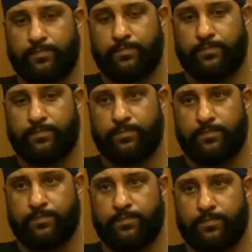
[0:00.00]

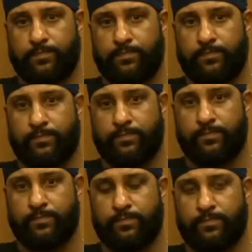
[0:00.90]

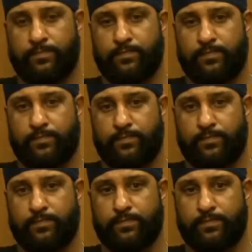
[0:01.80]

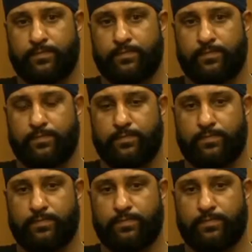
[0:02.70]
[no speech]